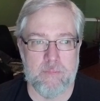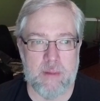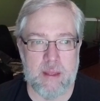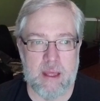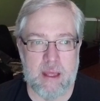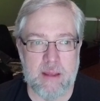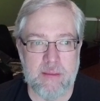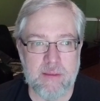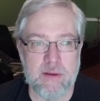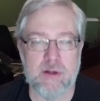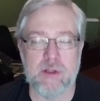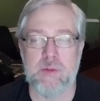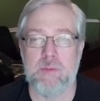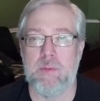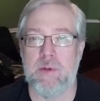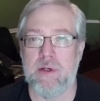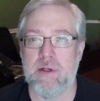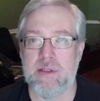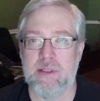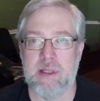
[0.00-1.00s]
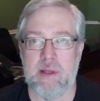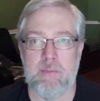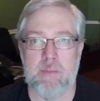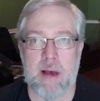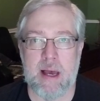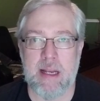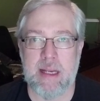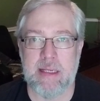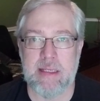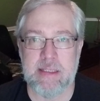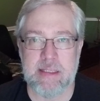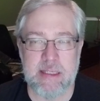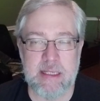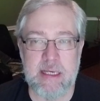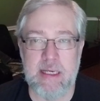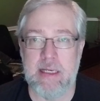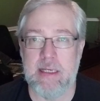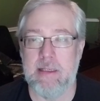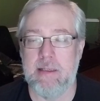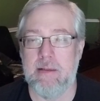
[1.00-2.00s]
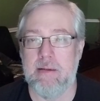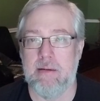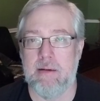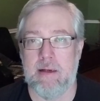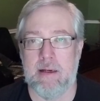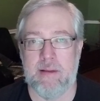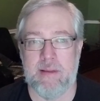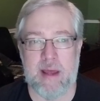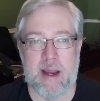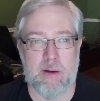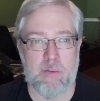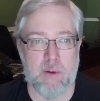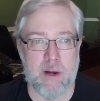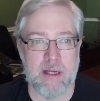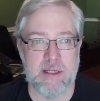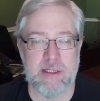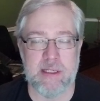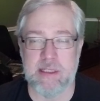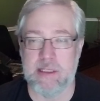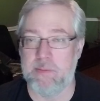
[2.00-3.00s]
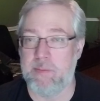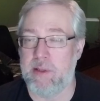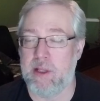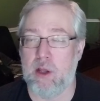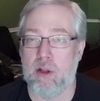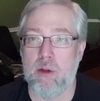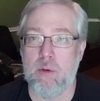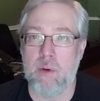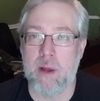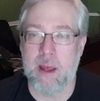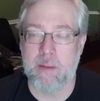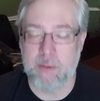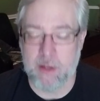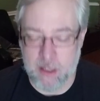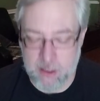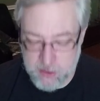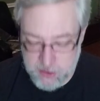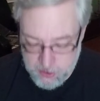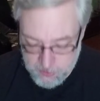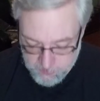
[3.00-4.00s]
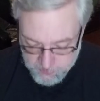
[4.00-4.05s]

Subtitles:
in those books that might exceed that racism. And the only way I'm going to know